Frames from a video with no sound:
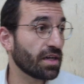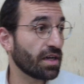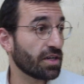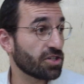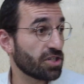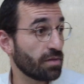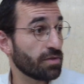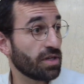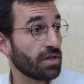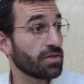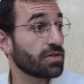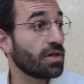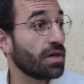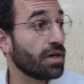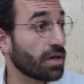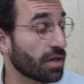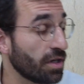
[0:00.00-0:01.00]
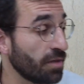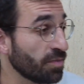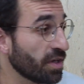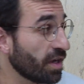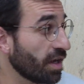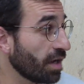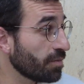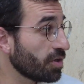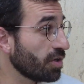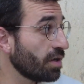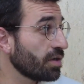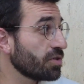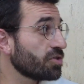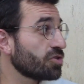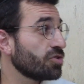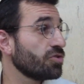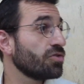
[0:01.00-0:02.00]
Hashem tells Gog, I'm
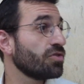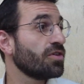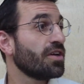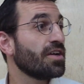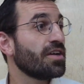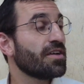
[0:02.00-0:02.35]
going to